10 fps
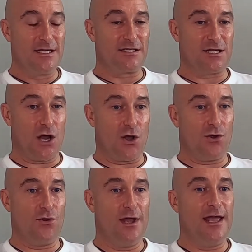
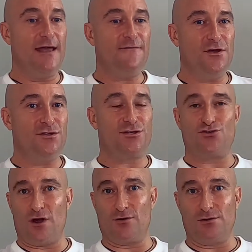So if you
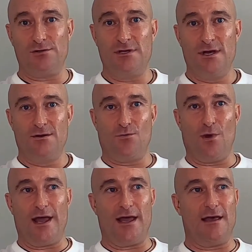struggled
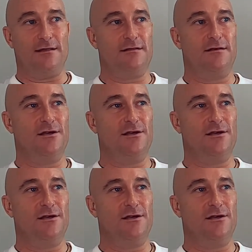with,